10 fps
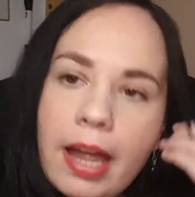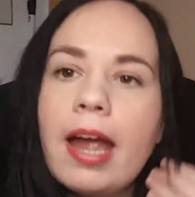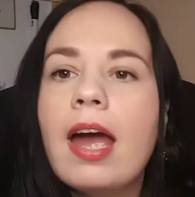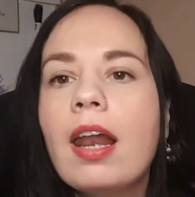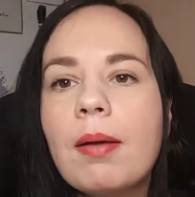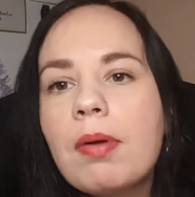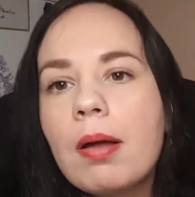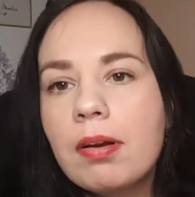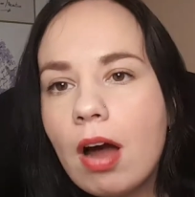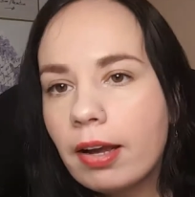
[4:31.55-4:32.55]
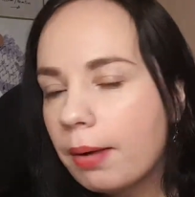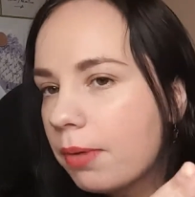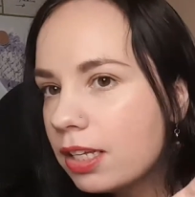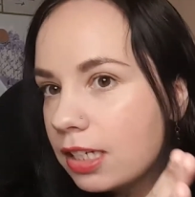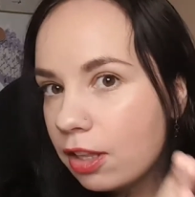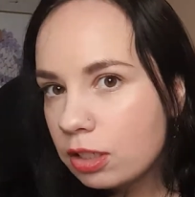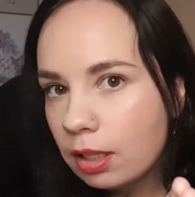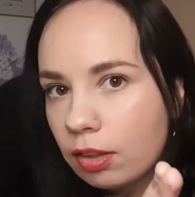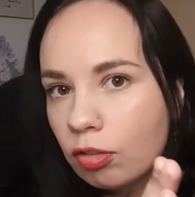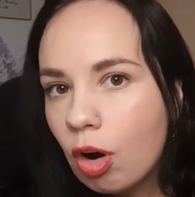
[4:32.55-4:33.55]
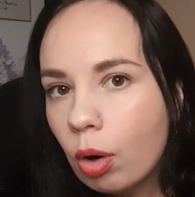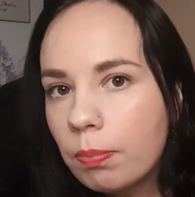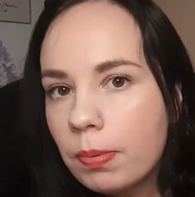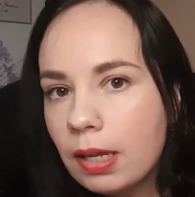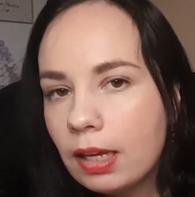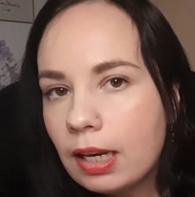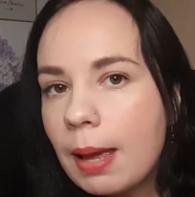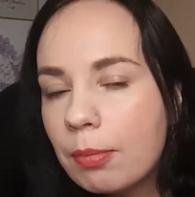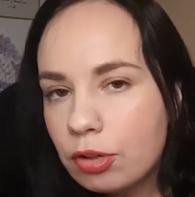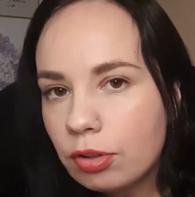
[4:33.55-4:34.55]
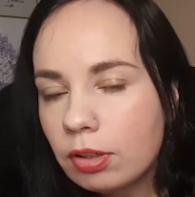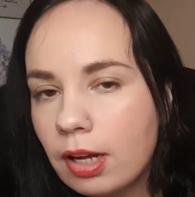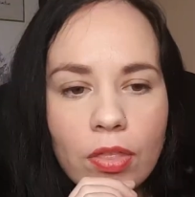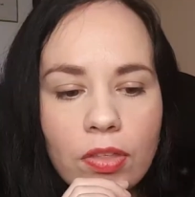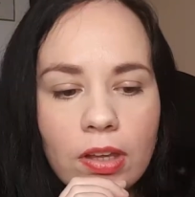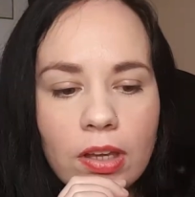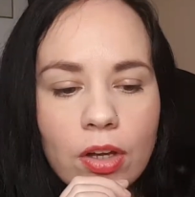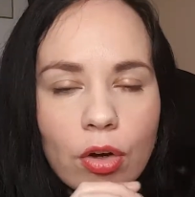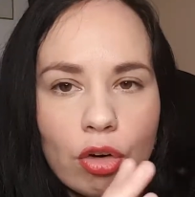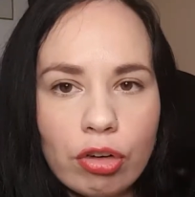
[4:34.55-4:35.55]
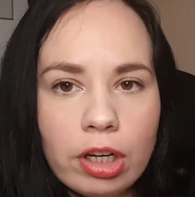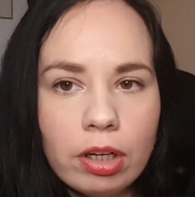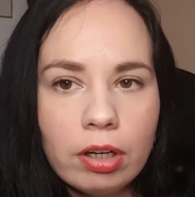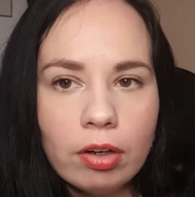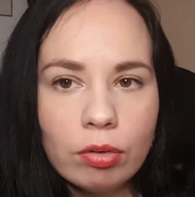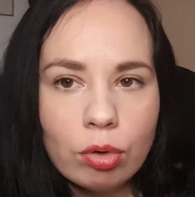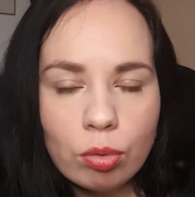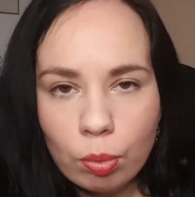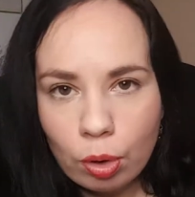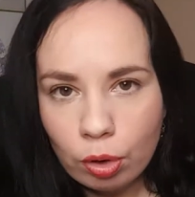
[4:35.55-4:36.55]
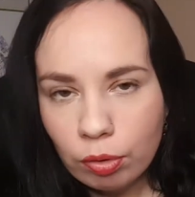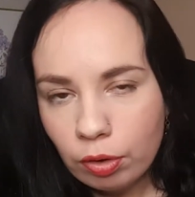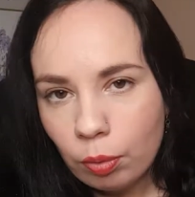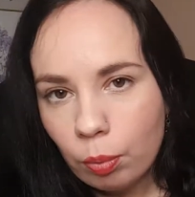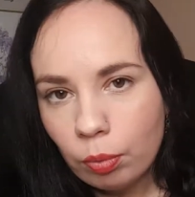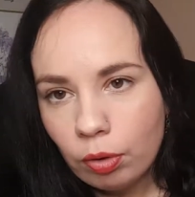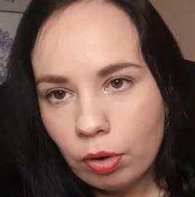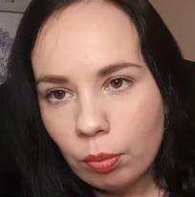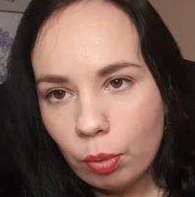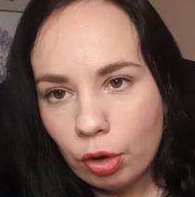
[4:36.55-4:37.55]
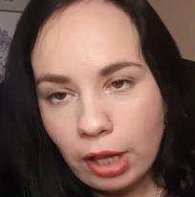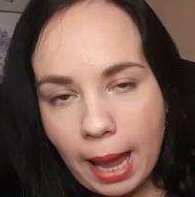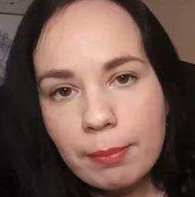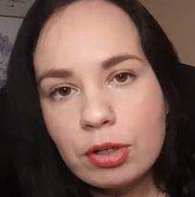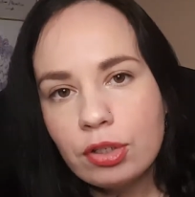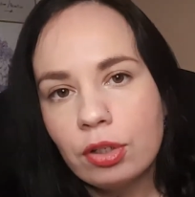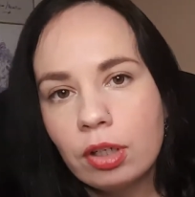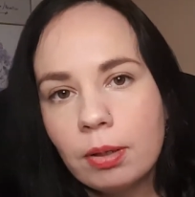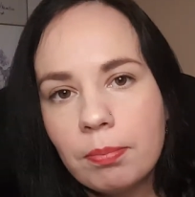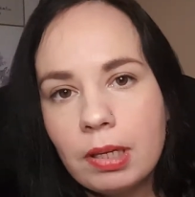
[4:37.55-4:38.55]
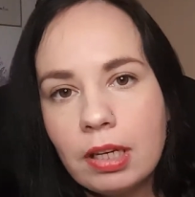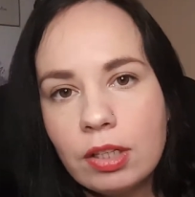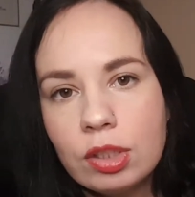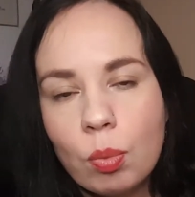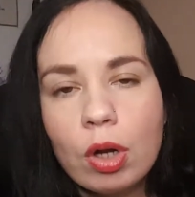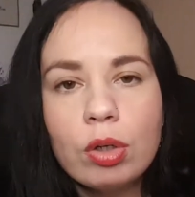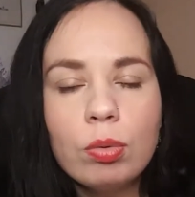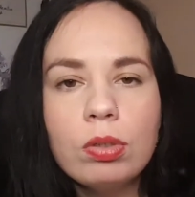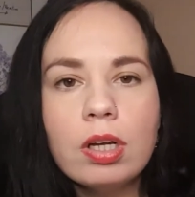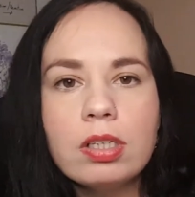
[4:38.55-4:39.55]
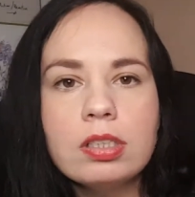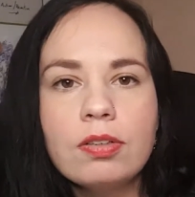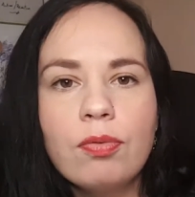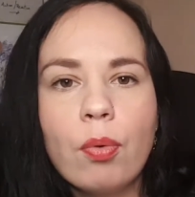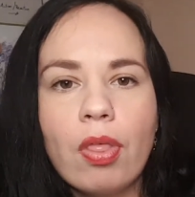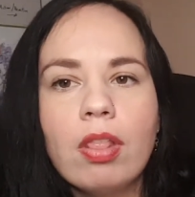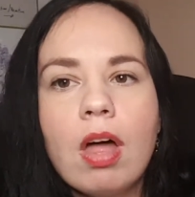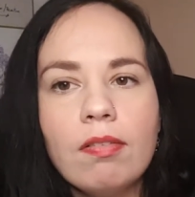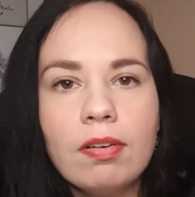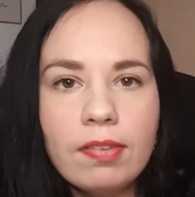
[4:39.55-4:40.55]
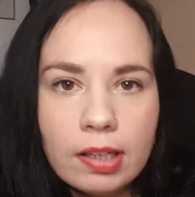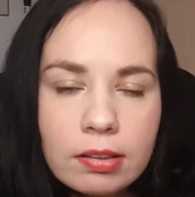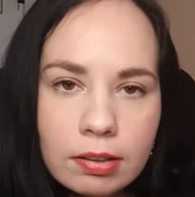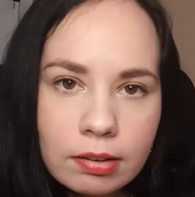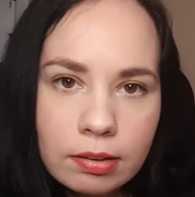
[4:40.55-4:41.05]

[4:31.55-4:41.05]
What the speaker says: And I'm not saying there's anything wrong with being an amateur. The Greek root word in the word amateur means one who does for the love of it.